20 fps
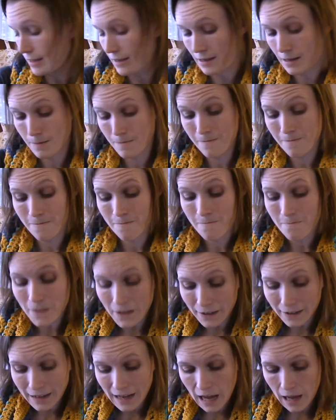and I'm
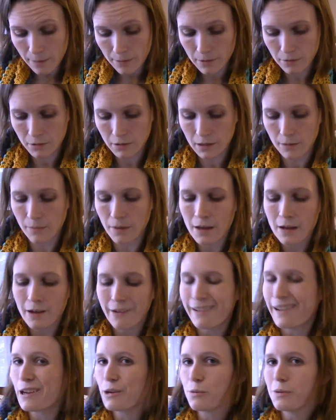very happy with them.
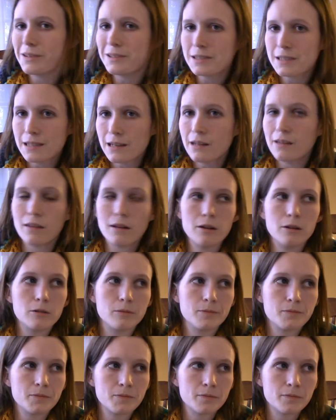I will say though,